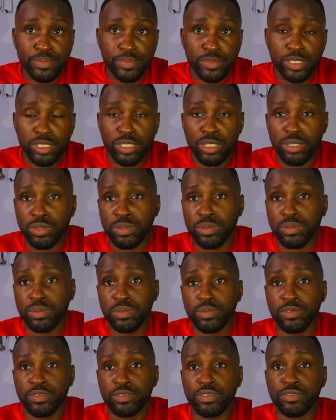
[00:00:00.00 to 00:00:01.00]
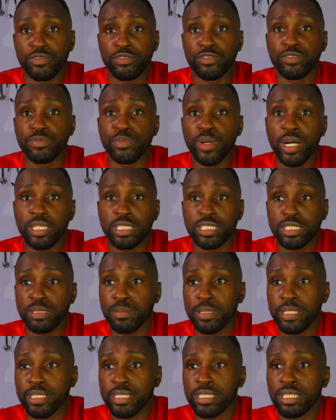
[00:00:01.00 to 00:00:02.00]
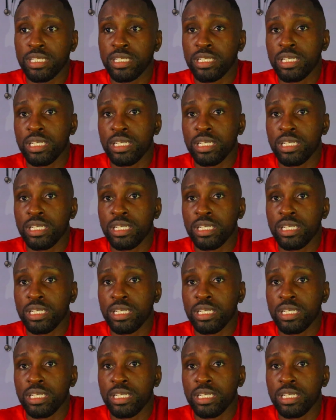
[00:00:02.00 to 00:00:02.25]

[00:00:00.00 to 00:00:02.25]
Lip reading: So the full body split,